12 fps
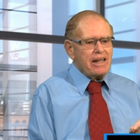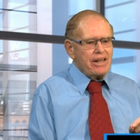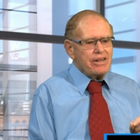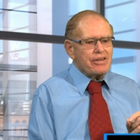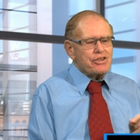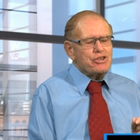
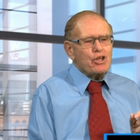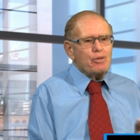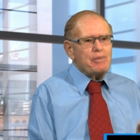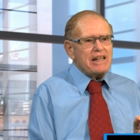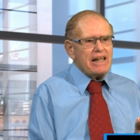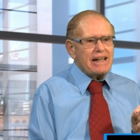There are so
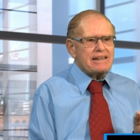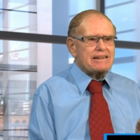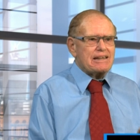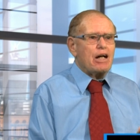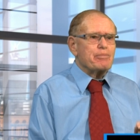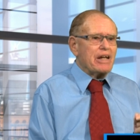many
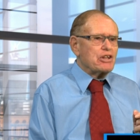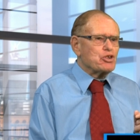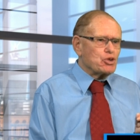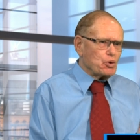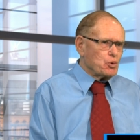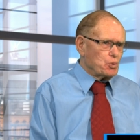Islamic
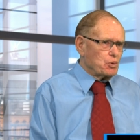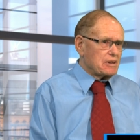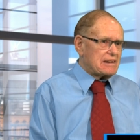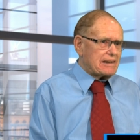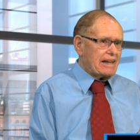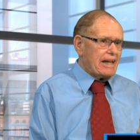
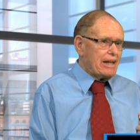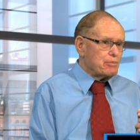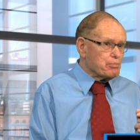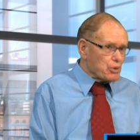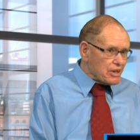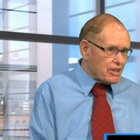schools in
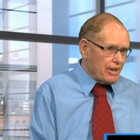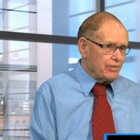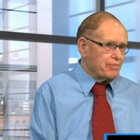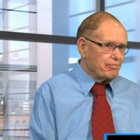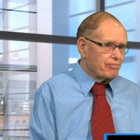Britain.